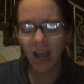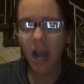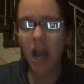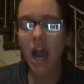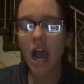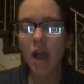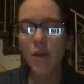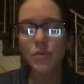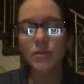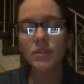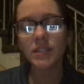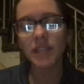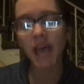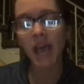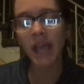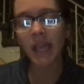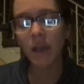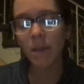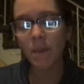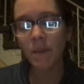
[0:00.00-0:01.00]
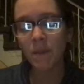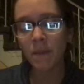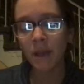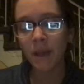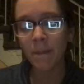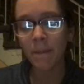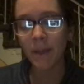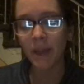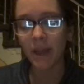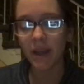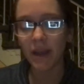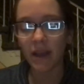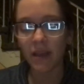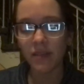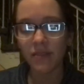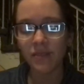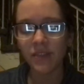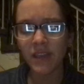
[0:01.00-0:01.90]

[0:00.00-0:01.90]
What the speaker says: I was lying up in my bed and